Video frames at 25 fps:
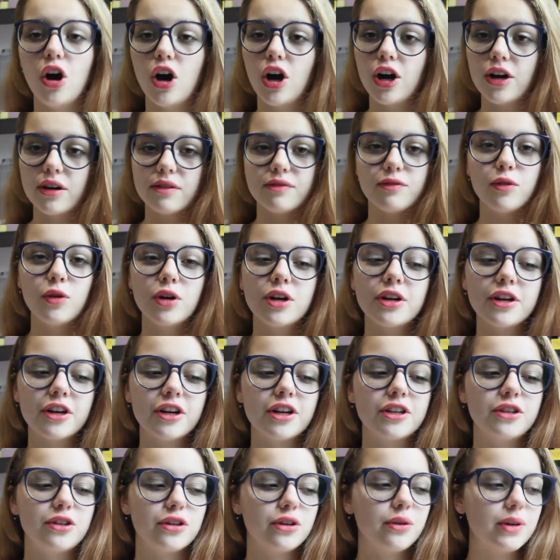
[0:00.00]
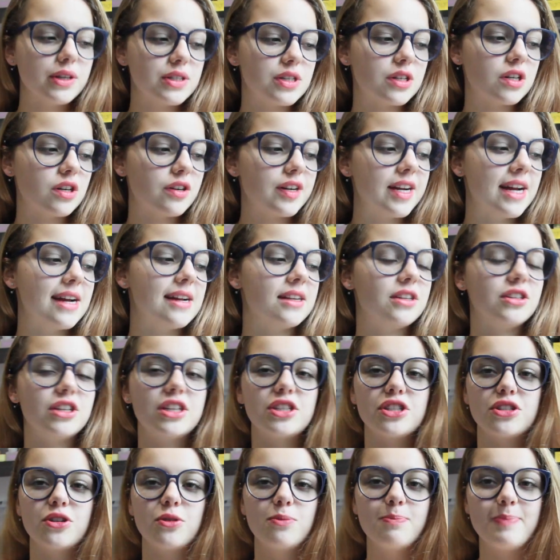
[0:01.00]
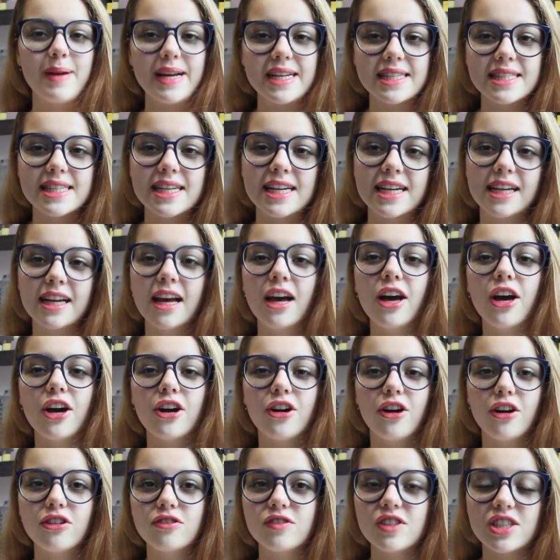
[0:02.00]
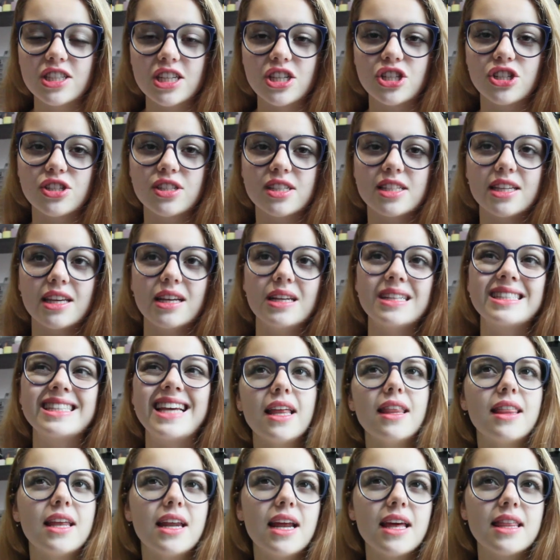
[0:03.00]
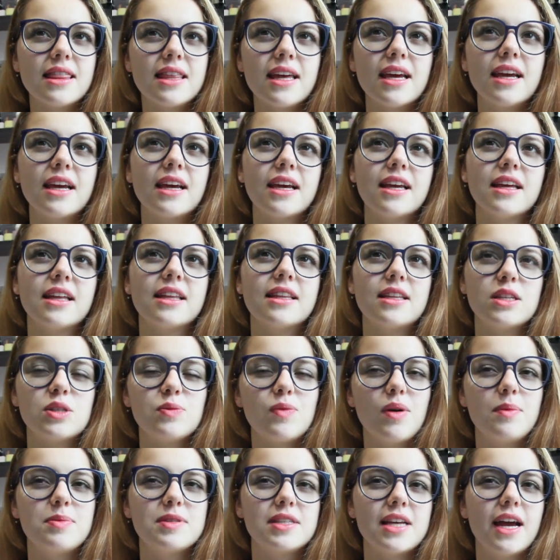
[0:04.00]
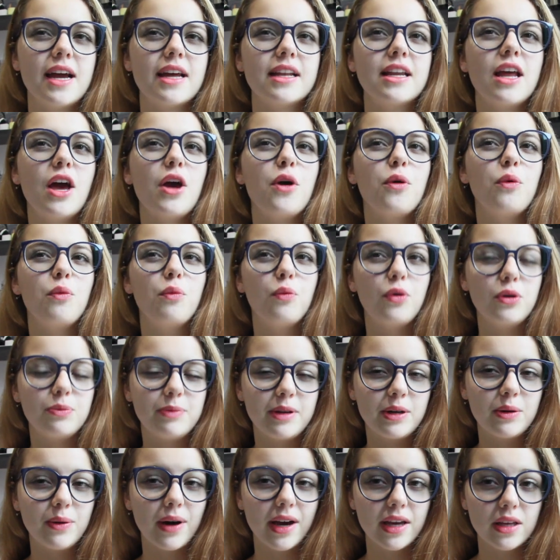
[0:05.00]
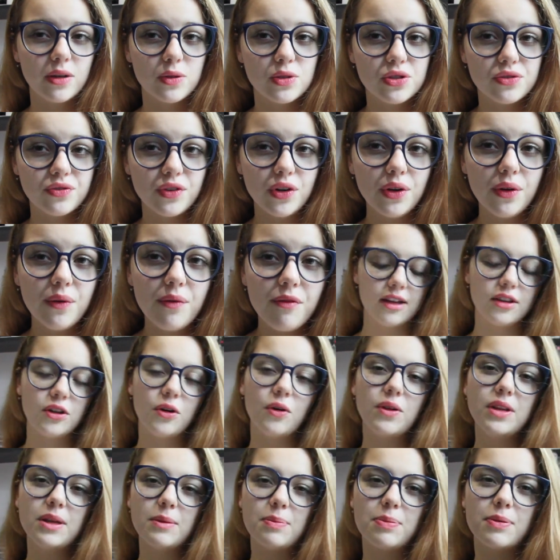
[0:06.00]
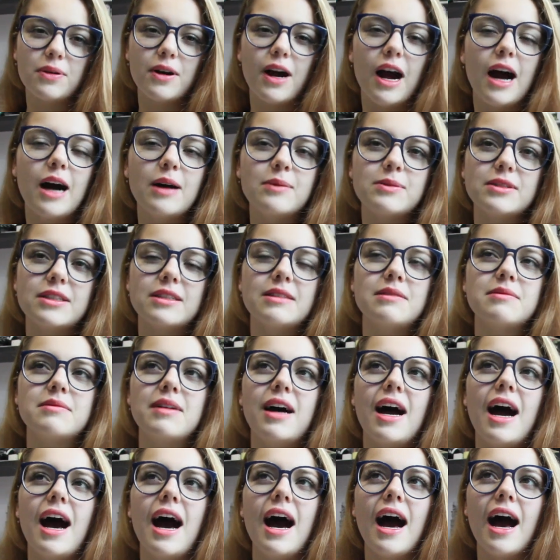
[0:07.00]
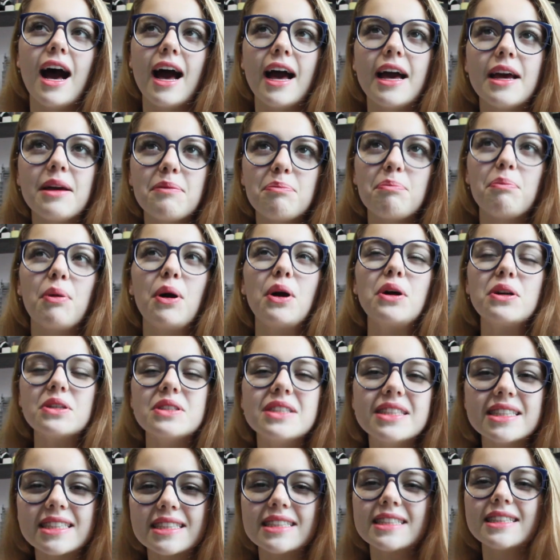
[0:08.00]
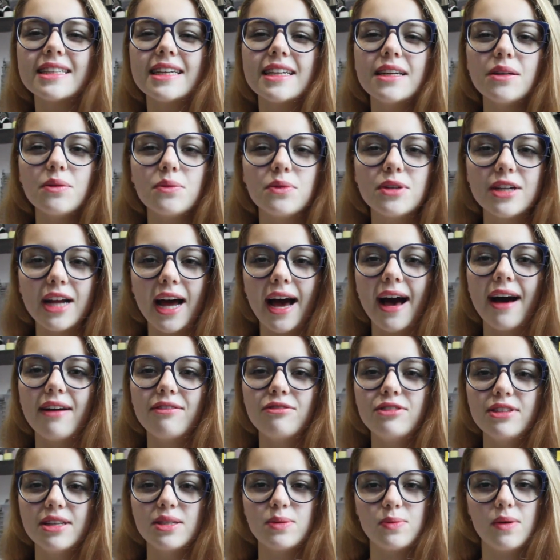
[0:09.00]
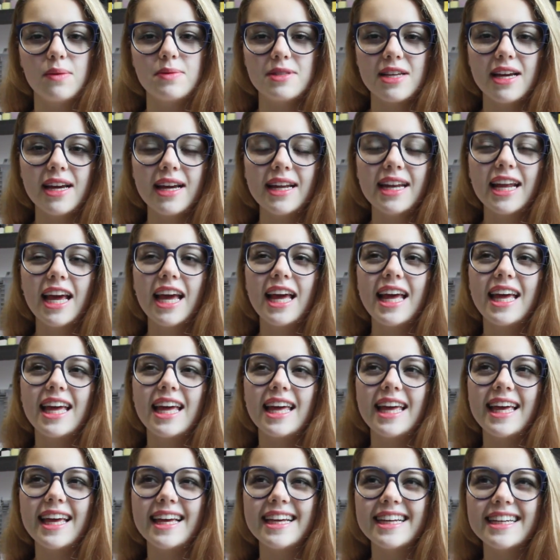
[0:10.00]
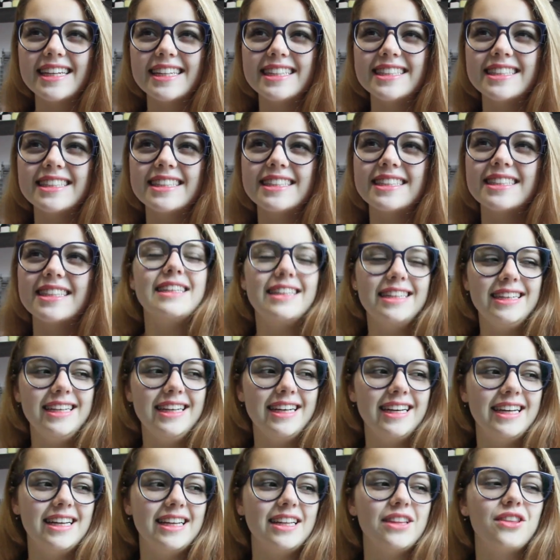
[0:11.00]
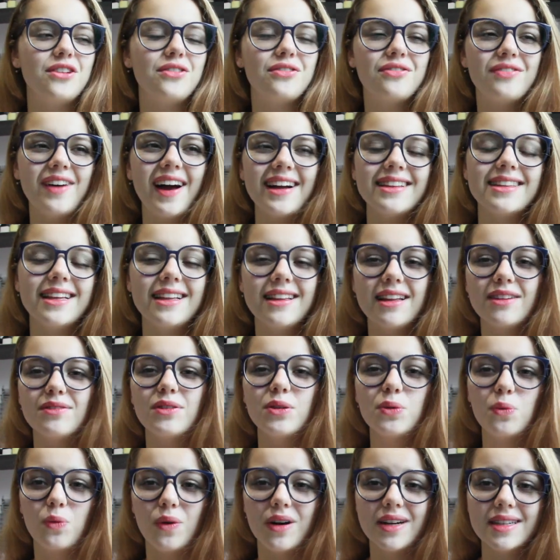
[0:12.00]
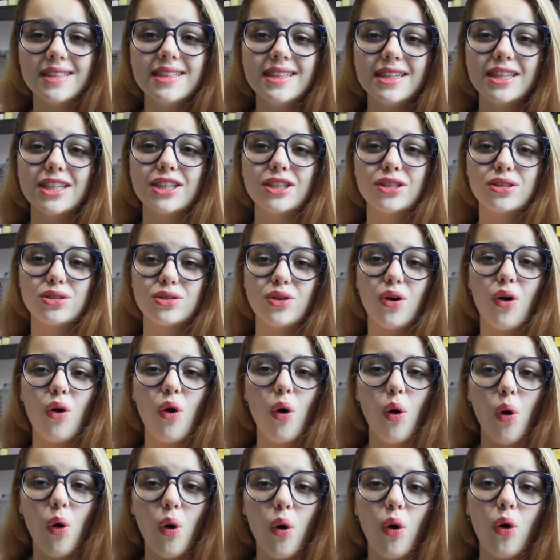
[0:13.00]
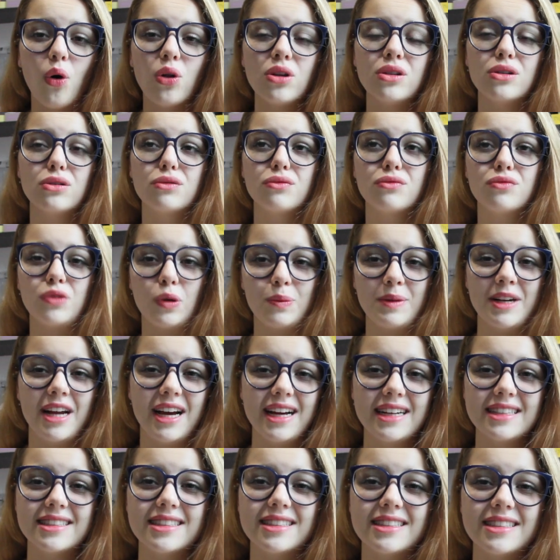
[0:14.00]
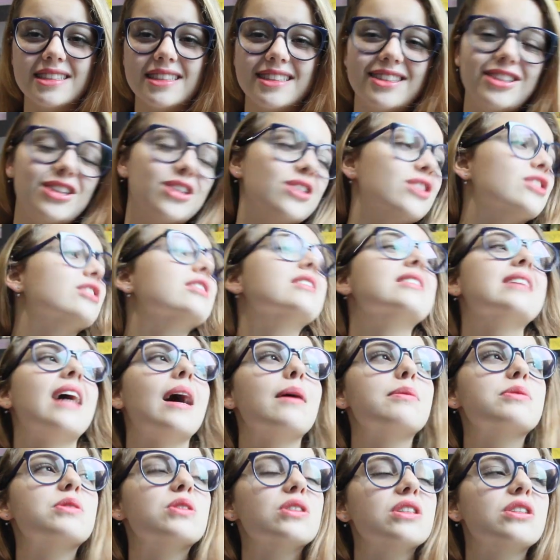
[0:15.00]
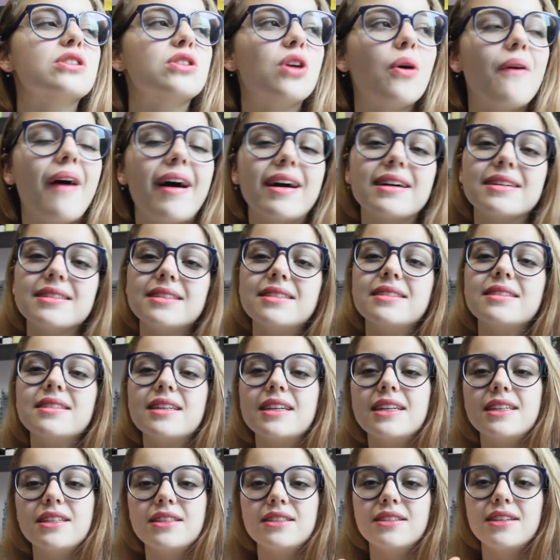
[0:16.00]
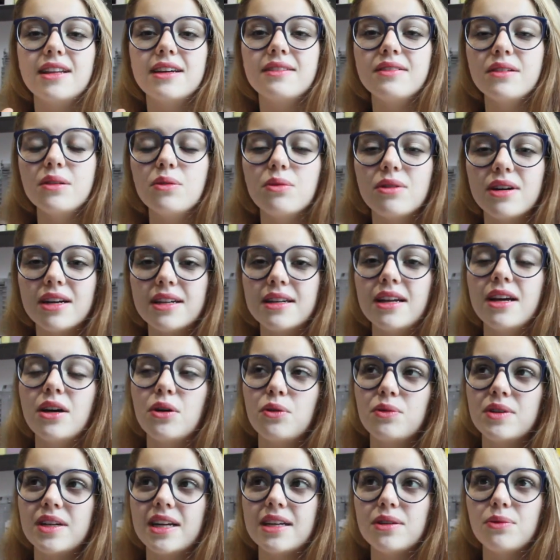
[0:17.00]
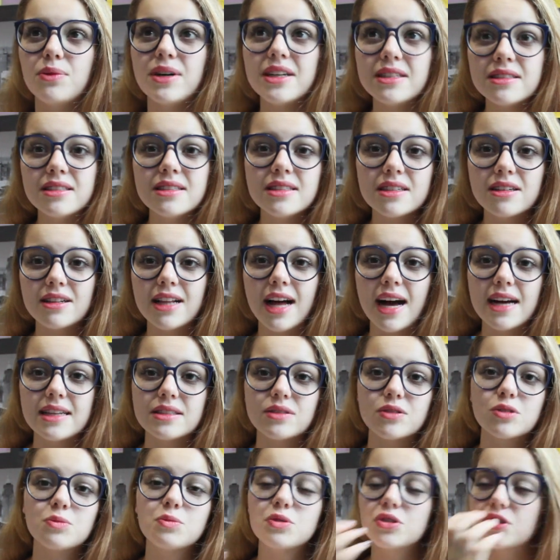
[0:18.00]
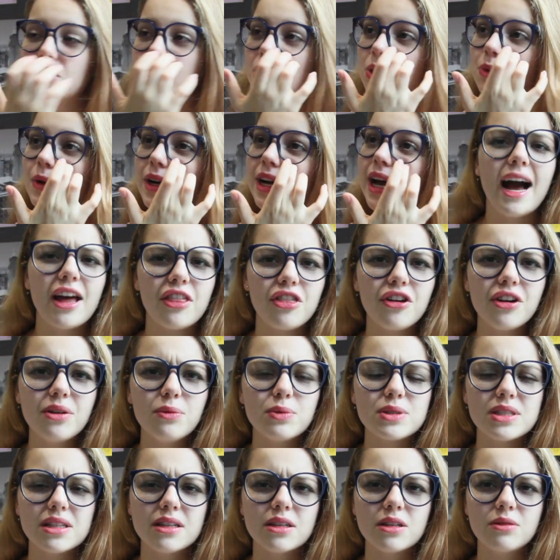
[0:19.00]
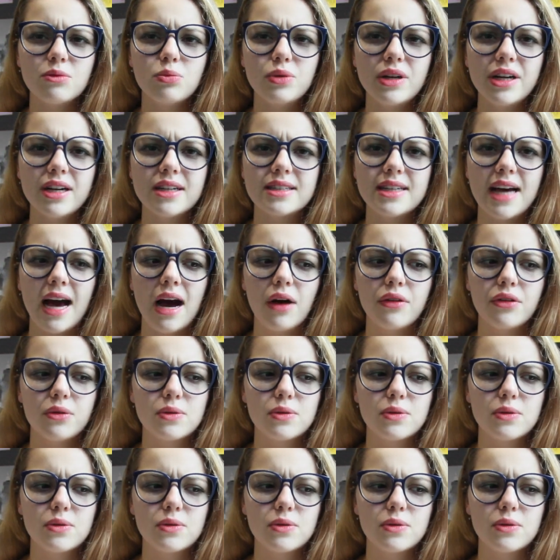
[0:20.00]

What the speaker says: are a foreigner and you're going to Korea and you need to know basic conversation skills, then I think this website would be quite useful. The only problem I personally would have with this website is the fact that level 1 is all romanized. There is absolutely no Hangul in level 1. When I went to the classroom straight away, I thought it was a little weird how